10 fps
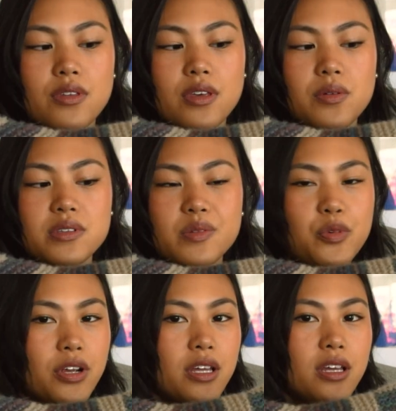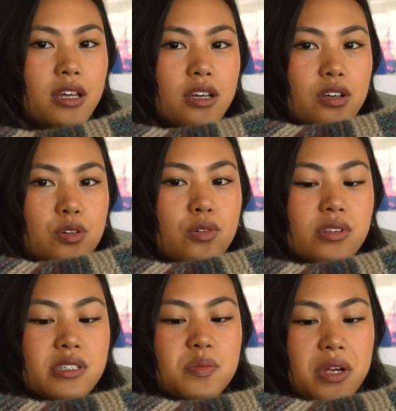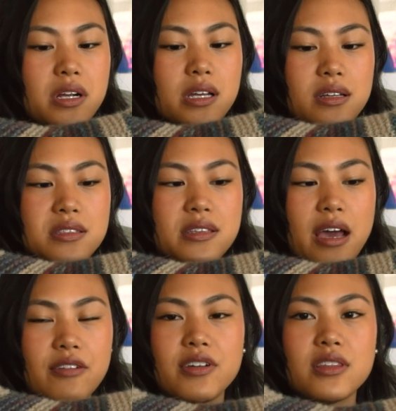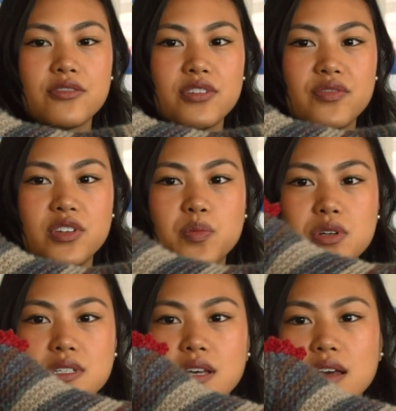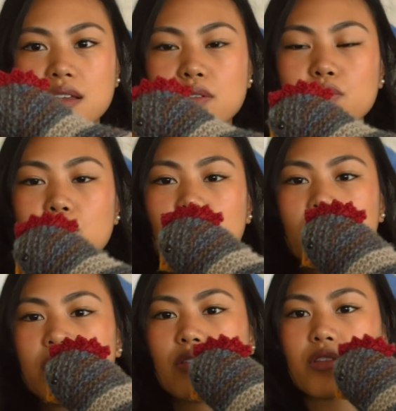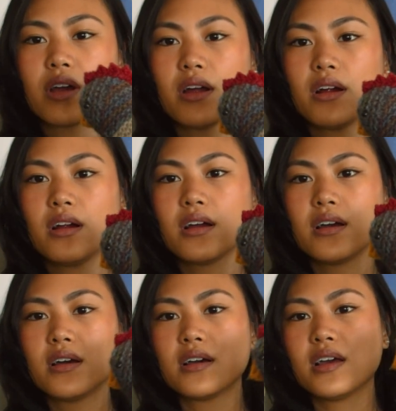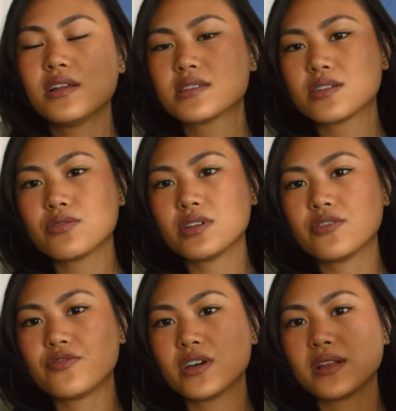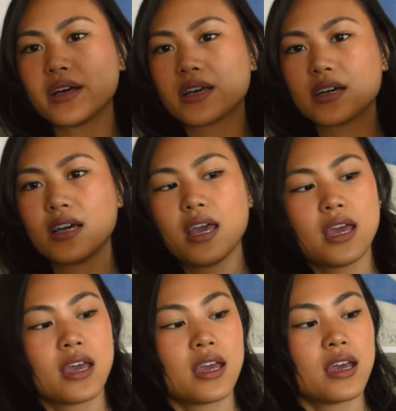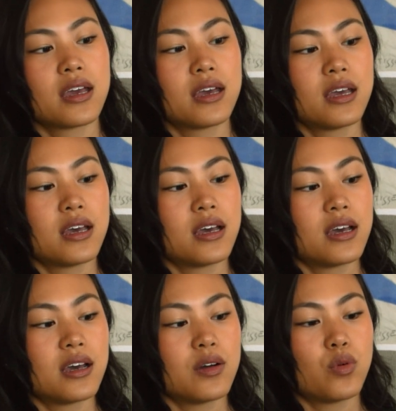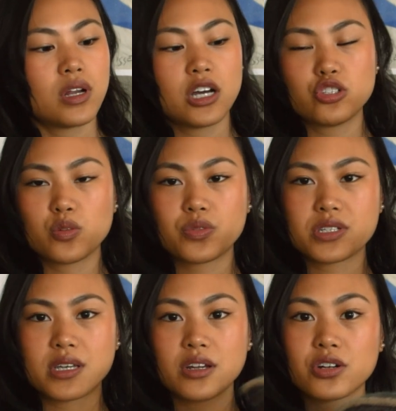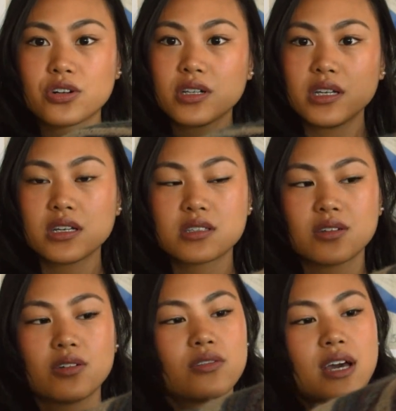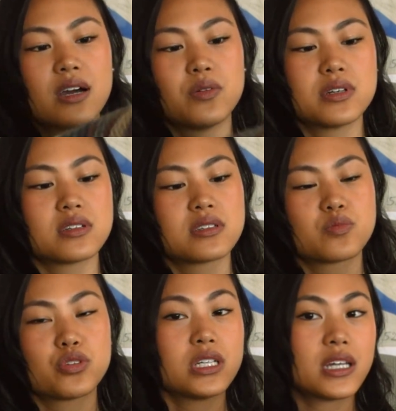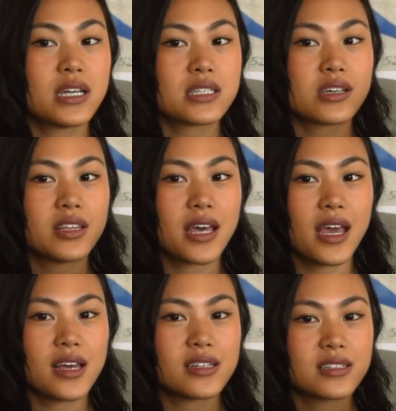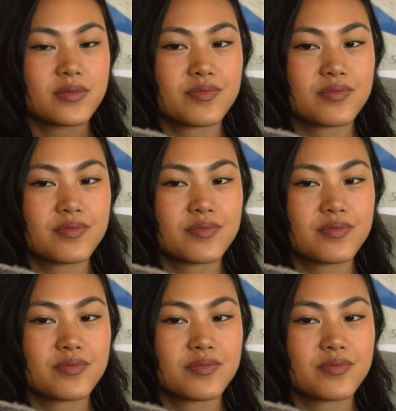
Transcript: it was a pretty cool experience having the 50% wool in there. It doesn't really feel like a 100% acrylic, so that was pretty nice on the hand.